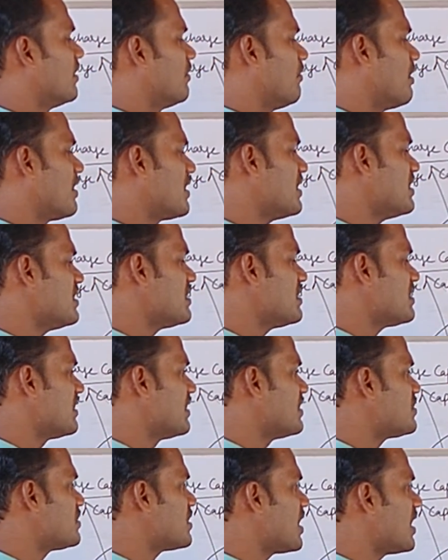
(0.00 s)
what is
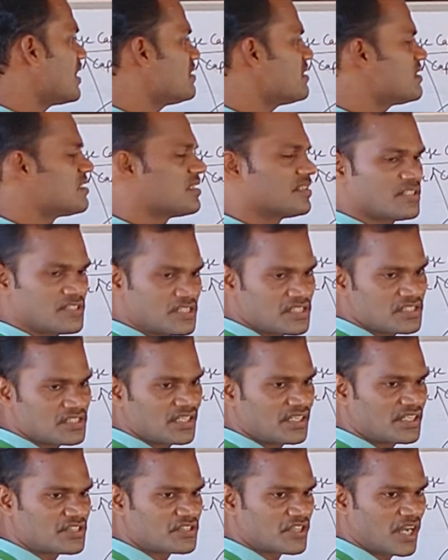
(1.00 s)
discharge? This is the
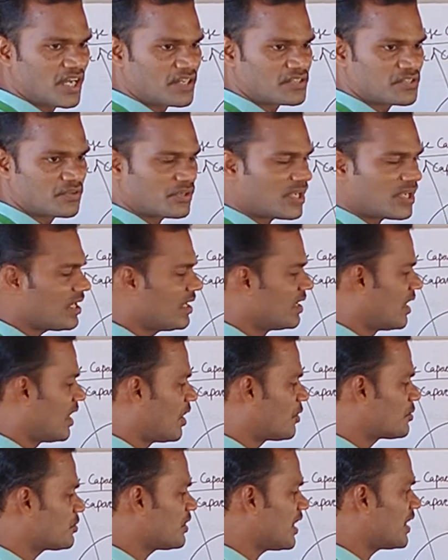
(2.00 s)
discharge. Okay,
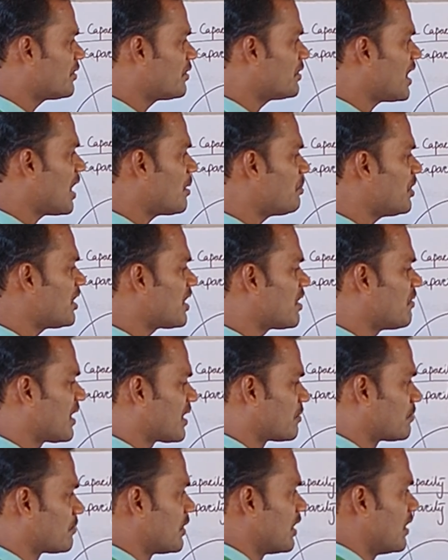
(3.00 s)
how to write down ampere
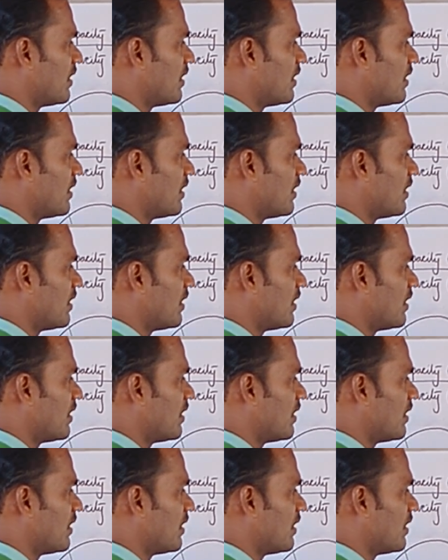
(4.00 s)
hour?